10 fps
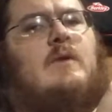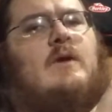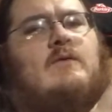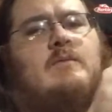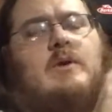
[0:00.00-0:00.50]

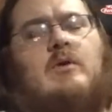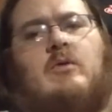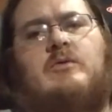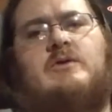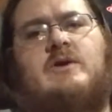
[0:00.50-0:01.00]
If you put
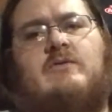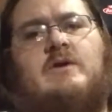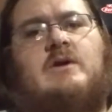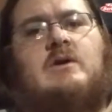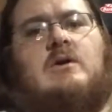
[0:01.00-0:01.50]
cold stuff
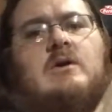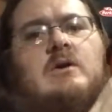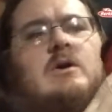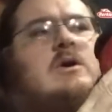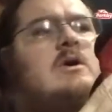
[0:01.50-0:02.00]
in here
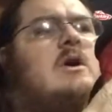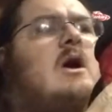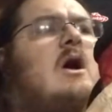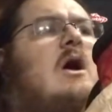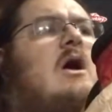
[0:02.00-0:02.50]

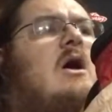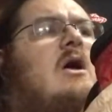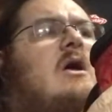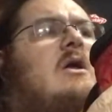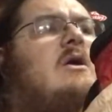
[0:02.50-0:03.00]

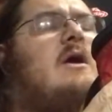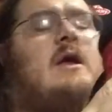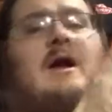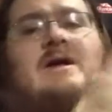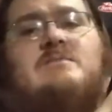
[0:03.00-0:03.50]
and
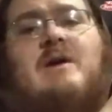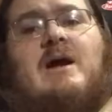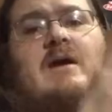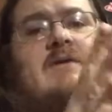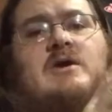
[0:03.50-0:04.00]
an ice
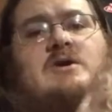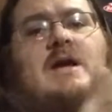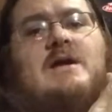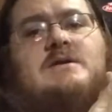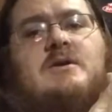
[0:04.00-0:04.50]
pack, I've actually
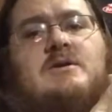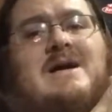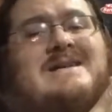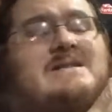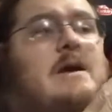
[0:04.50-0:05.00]
had it start
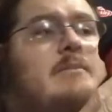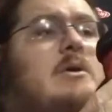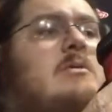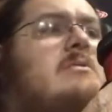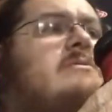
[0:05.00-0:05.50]
to ice up.
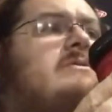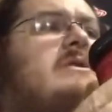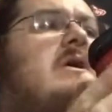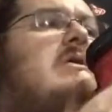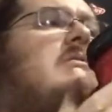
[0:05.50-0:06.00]

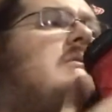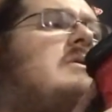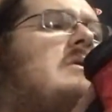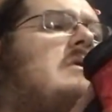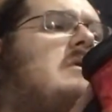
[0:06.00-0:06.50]
So
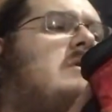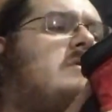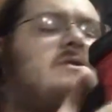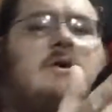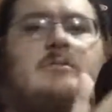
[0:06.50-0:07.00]

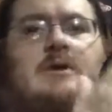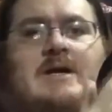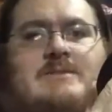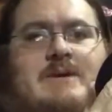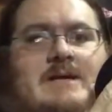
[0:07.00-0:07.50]
don't put
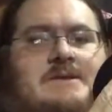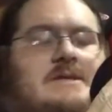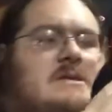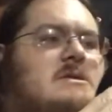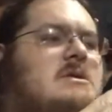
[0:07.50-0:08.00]
ice packs in
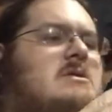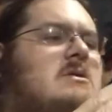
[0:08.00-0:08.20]
these